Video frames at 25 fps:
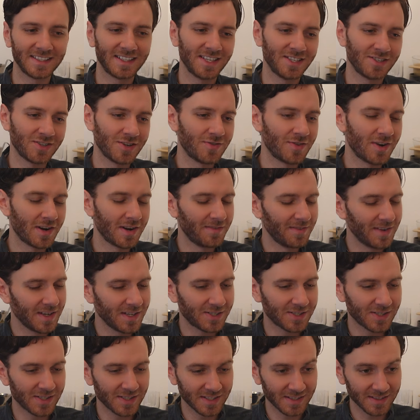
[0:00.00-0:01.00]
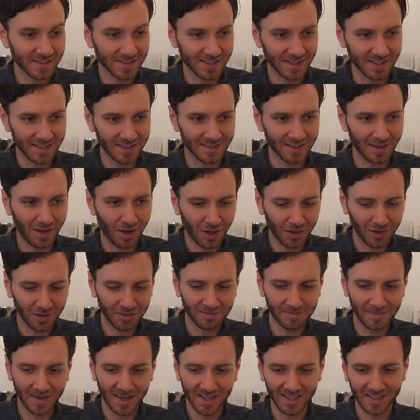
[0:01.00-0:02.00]
kitchen renovations, and all
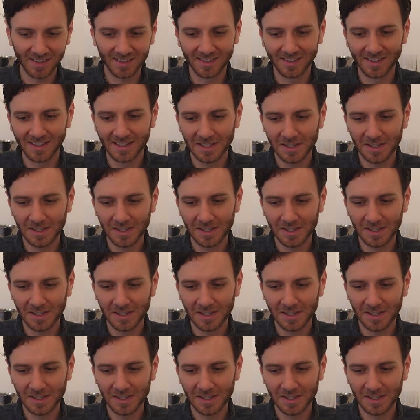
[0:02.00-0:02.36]
of my